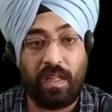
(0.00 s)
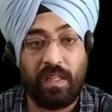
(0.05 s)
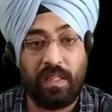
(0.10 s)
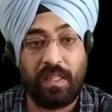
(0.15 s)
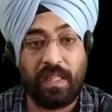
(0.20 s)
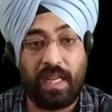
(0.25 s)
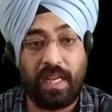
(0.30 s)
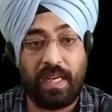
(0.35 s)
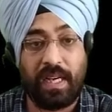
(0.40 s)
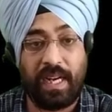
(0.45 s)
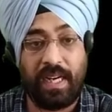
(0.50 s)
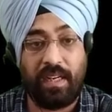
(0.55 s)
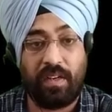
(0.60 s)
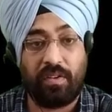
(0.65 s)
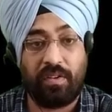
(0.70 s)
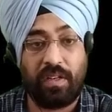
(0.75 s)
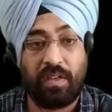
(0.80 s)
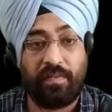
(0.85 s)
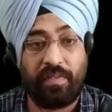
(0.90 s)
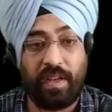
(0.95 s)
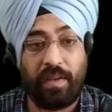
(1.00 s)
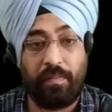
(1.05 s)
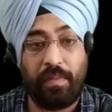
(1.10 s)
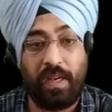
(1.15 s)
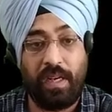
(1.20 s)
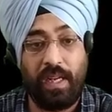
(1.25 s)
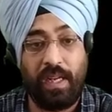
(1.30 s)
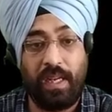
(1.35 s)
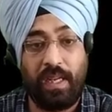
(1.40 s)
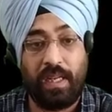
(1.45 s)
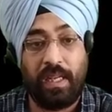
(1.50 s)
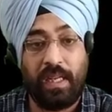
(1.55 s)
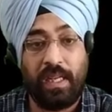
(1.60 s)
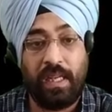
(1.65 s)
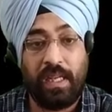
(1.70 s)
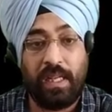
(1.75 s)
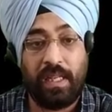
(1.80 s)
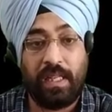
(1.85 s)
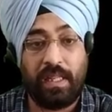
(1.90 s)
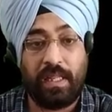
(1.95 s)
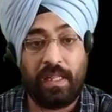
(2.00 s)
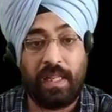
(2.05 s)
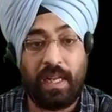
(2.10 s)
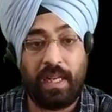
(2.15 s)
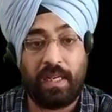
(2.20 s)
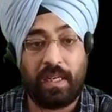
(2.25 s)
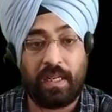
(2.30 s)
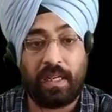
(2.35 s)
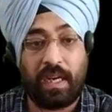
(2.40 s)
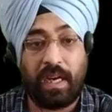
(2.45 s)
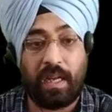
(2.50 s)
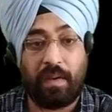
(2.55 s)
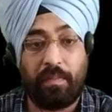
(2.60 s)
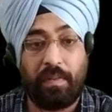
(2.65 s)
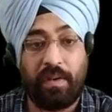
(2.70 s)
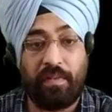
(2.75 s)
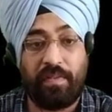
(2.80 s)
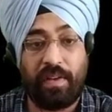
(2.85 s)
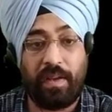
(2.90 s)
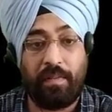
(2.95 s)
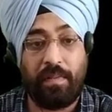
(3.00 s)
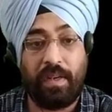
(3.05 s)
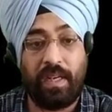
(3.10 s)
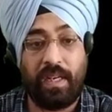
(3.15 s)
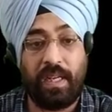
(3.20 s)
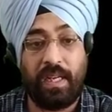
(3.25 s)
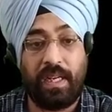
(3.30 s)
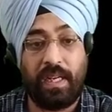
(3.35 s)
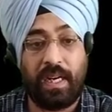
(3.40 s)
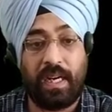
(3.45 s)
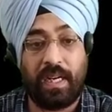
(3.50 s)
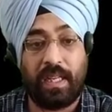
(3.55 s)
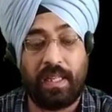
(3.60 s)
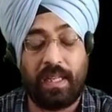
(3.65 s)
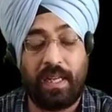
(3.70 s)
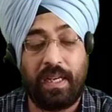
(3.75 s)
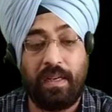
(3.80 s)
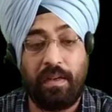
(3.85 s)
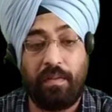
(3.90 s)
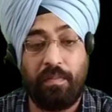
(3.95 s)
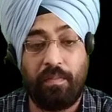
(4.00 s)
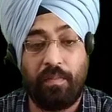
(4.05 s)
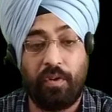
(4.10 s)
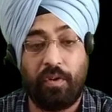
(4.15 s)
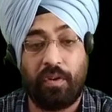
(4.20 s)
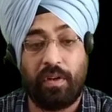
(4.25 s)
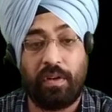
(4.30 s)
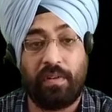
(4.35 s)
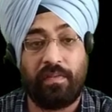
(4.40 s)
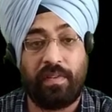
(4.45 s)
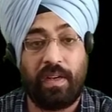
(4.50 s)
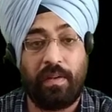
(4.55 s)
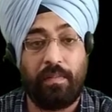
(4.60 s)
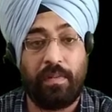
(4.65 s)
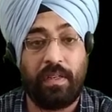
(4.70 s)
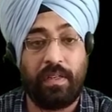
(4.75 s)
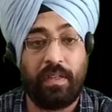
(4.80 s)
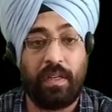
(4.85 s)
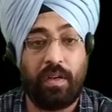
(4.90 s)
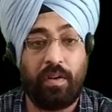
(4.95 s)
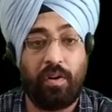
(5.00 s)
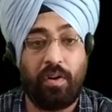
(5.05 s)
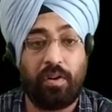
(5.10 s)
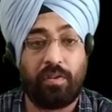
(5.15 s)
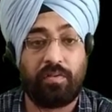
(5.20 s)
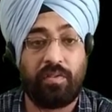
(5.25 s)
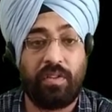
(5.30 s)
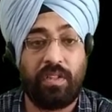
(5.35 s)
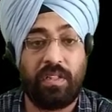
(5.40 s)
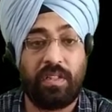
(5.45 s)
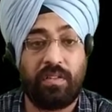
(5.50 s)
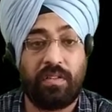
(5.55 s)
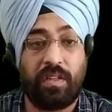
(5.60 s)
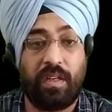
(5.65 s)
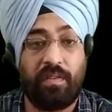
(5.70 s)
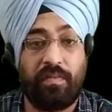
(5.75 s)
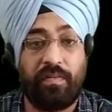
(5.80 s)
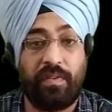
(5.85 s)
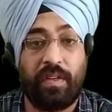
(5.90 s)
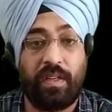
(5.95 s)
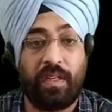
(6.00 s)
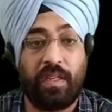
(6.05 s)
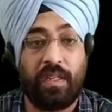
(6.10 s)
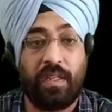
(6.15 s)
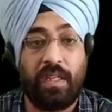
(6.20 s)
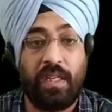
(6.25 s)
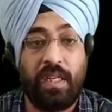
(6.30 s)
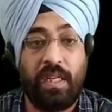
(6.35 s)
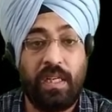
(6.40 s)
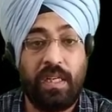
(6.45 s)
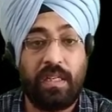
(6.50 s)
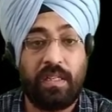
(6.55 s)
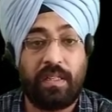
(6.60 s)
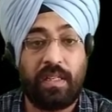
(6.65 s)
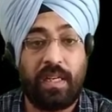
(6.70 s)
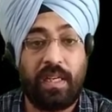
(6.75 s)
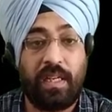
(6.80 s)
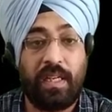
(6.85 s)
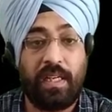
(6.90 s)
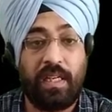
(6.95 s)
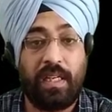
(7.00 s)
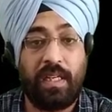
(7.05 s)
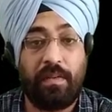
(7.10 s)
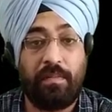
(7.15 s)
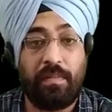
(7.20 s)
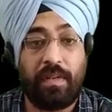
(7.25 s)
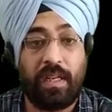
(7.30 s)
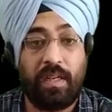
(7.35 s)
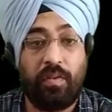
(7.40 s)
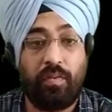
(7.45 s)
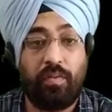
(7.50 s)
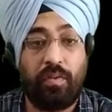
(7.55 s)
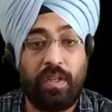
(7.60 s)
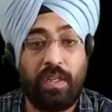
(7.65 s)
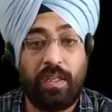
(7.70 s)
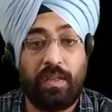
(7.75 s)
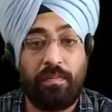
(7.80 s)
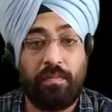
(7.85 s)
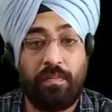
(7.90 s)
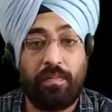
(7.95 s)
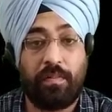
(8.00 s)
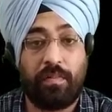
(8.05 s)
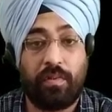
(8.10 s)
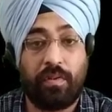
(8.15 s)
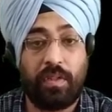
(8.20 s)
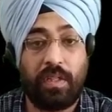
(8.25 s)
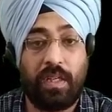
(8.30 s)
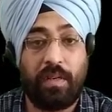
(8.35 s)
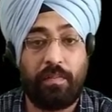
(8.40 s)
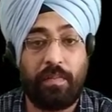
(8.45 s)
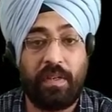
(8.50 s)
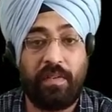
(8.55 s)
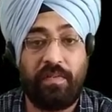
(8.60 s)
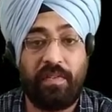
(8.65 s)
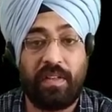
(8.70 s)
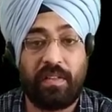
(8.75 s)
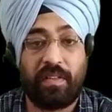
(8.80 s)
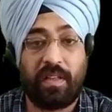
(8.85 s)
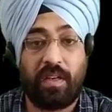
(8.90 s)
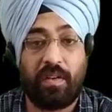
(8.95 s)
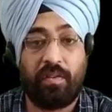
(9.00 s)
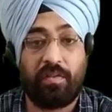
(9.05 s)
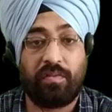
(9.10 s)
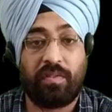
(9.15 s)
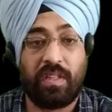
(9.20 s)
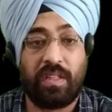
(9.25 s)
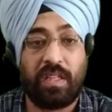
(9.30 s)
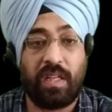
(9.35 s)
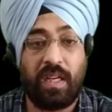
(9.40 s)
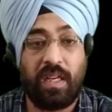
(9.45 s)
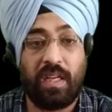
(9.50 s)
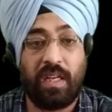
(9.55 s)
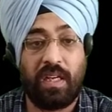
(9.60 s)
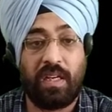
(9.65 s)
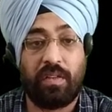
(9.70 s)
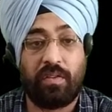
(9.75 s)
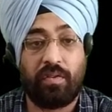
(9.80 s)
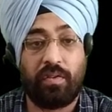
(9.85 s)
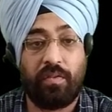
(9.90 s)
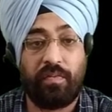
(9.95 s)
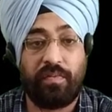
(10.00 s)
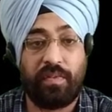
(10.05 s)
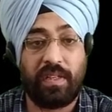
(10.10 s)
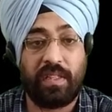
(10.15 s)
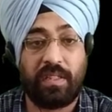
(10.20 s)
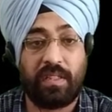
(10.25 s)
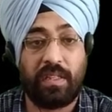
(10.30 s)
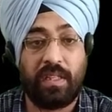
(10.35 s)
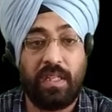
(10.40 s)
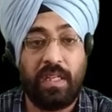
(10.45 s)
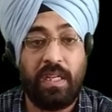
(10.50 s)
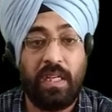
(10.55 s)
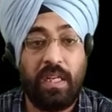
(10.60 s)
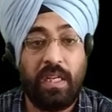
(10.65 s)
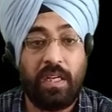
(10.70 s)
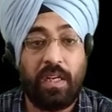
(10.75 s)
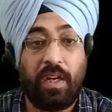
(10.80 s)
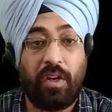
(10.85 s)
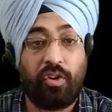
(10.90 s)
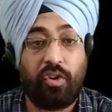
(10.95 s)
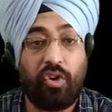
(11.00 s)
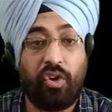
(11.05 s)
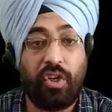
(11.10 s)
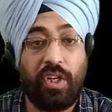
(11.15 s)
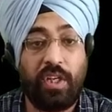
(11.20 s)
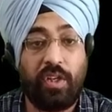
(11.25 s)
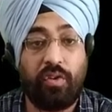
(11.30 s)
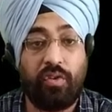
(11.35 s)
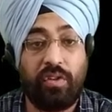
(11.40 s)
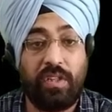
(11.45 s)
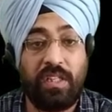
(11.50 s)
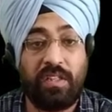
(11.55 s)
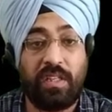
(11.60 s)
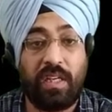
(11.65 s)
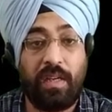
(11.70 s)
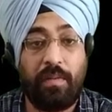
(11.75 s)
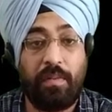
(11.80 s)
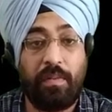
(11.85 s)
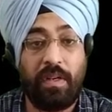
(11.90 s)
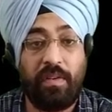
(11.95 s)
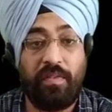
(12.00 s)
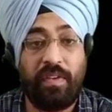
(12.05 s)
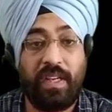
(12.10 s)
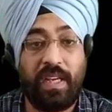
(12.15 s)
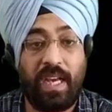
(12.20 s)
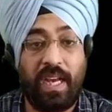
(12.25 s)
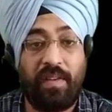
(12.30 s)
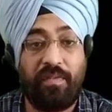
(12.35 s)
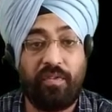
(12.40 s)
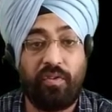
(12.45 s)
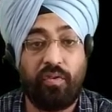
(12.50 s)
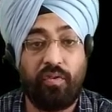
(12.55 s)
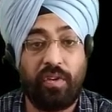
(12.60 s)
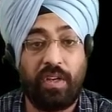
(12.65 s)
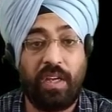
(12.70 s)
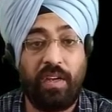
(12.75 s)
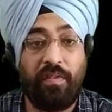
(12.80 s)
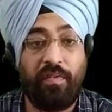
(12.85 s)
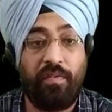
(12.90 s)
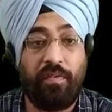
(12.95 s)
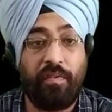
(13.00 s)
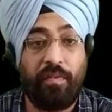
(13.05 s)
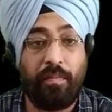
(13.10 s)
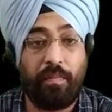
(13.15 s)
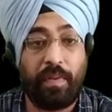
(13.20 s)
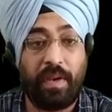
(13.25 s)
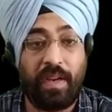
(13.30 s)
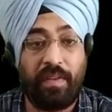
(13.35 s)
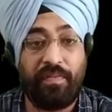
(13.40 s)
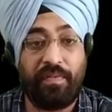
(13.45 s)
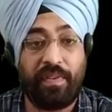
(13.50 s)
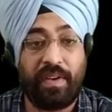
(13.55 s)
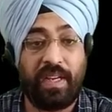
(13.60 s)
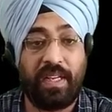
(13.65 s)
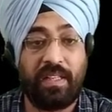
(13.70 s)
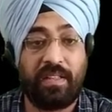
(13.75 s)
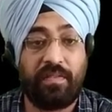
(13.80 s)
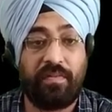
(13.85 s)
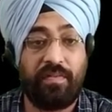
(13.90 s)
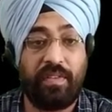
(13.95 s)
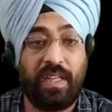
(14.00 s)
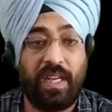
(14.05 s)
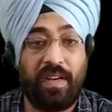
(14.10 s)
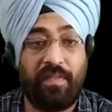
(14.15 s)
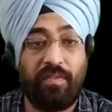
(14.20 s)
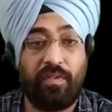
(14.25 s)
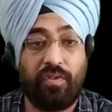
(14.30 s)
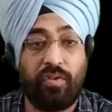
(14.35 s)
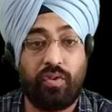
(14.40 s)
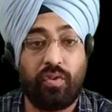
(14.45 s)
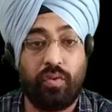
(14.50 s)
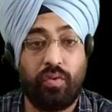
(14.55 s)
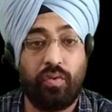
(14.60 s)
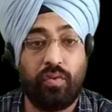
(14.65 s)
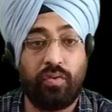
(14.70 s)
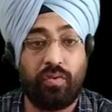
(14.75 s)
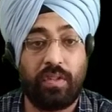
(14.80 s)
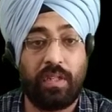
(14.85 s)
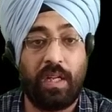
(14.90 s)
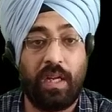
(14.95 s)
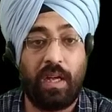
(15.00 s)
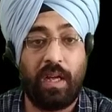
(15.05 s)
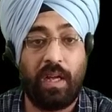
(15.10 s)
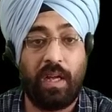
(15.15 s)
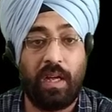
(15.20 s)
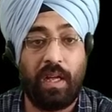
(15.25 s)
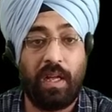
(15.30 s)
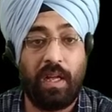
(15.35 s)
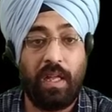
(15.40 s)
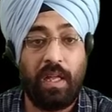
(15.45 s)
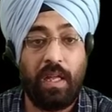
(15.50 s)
then nitrogen family, then carbon family, and then boron family. Now oxygen, sulfur, selenium, tellurium, so their prefix are oxathia. So first, now according to this table we have to give preference, we have to choose the